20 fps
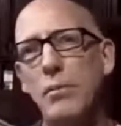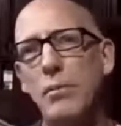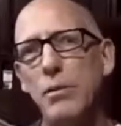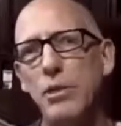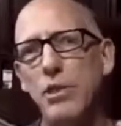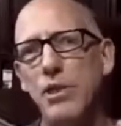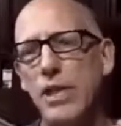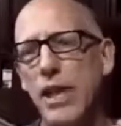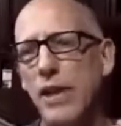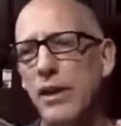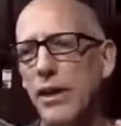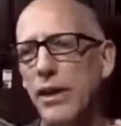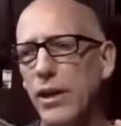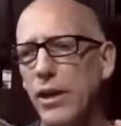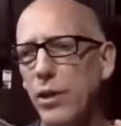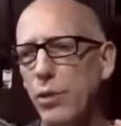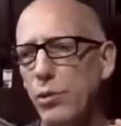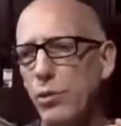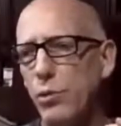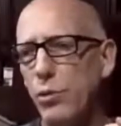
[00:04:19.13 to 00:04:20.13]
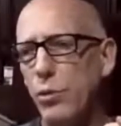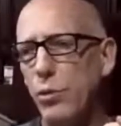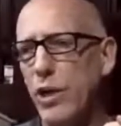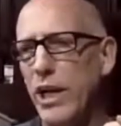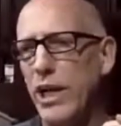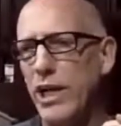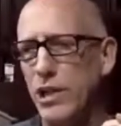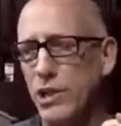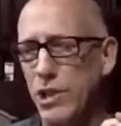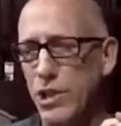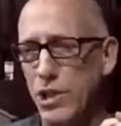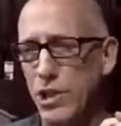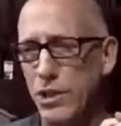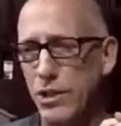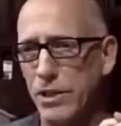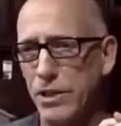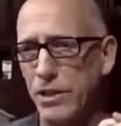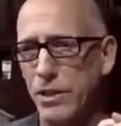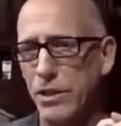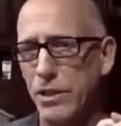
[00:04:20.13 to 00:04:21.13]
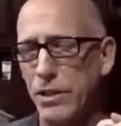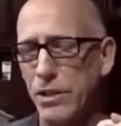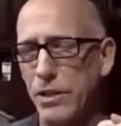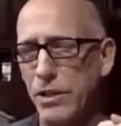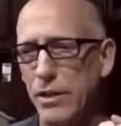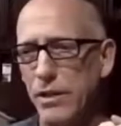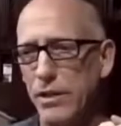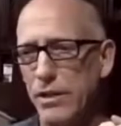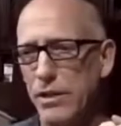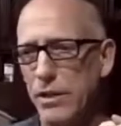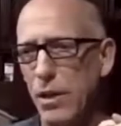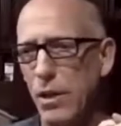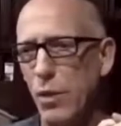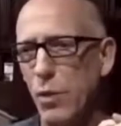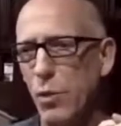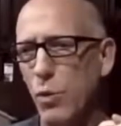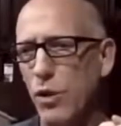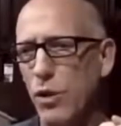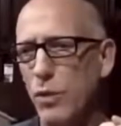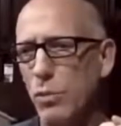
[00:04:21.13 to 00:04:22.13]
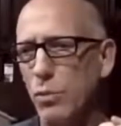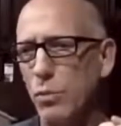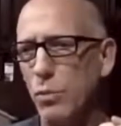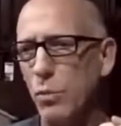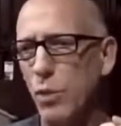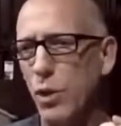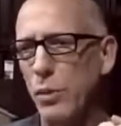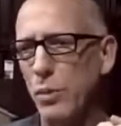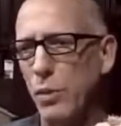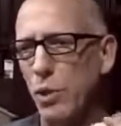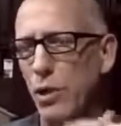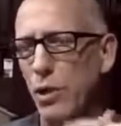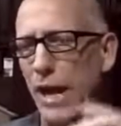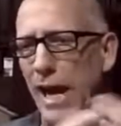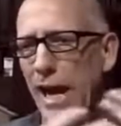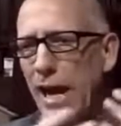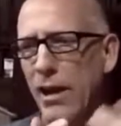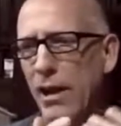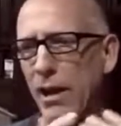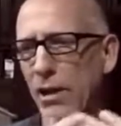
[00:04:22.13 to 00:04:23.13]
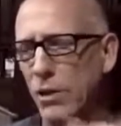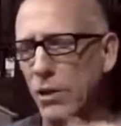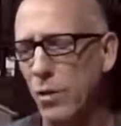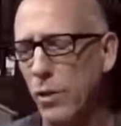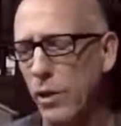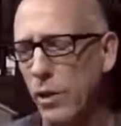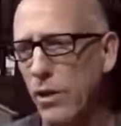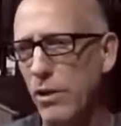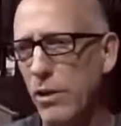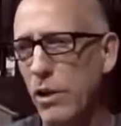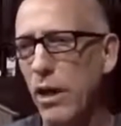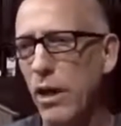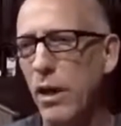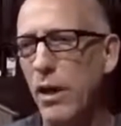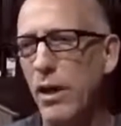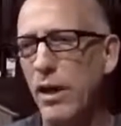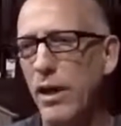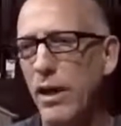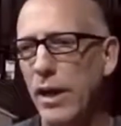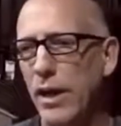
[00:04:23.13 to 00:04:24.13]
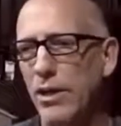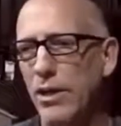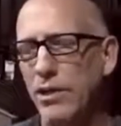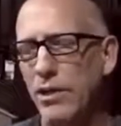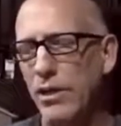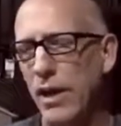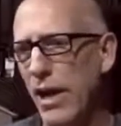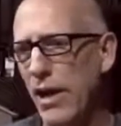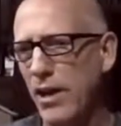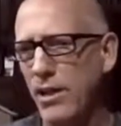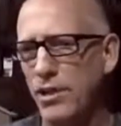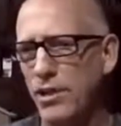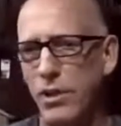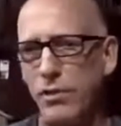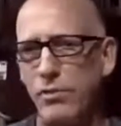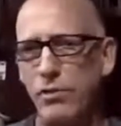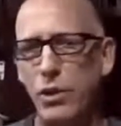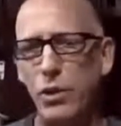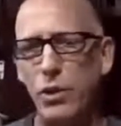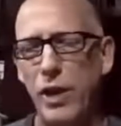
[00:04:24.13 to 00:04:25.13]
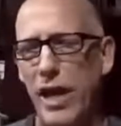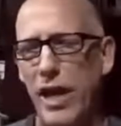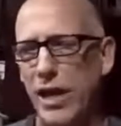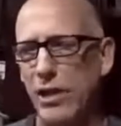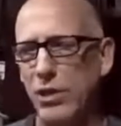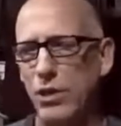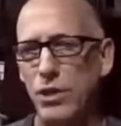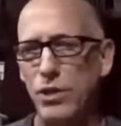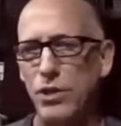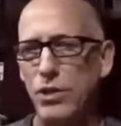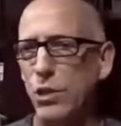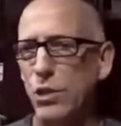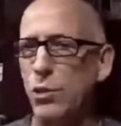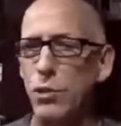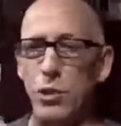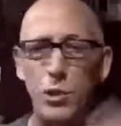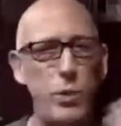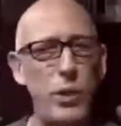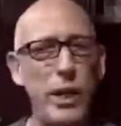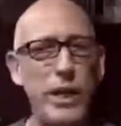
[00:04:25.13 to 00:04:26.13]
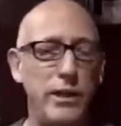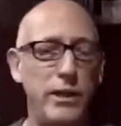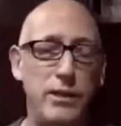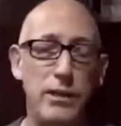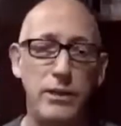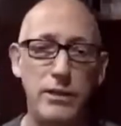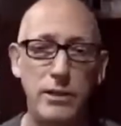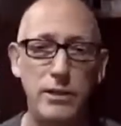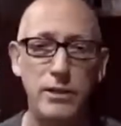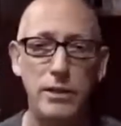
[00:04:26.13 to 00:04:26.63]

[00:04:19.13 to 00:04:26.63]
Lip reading: selling reach. So when you put an ad on Twitter, it's not as if you can't just do a tweet.